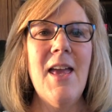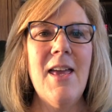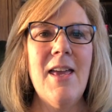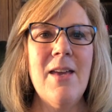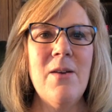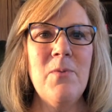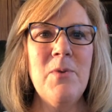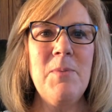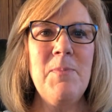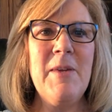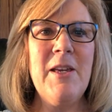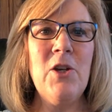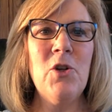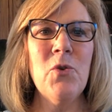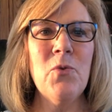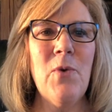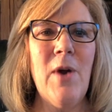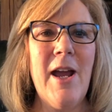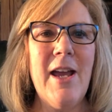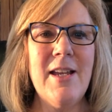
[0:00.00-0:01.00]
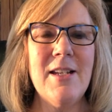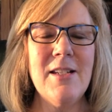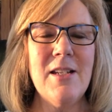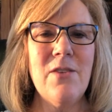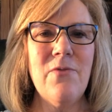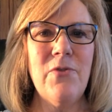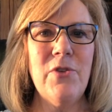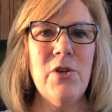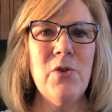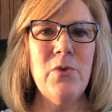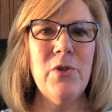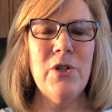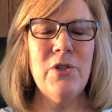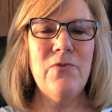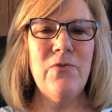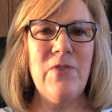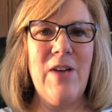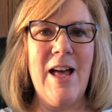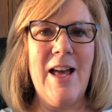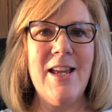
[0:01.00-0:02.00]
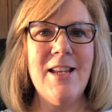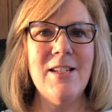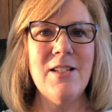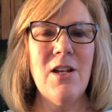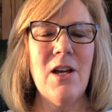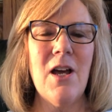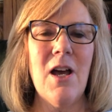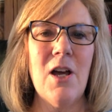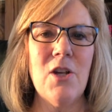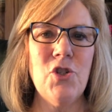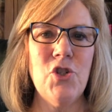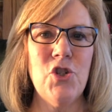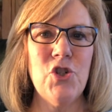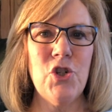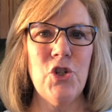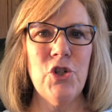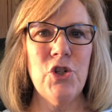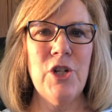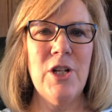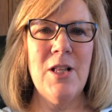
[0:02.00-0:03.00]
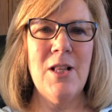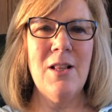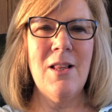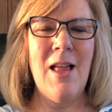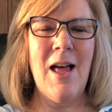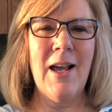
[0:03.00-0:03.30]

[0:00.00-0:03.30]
It would be great if you could find a journal,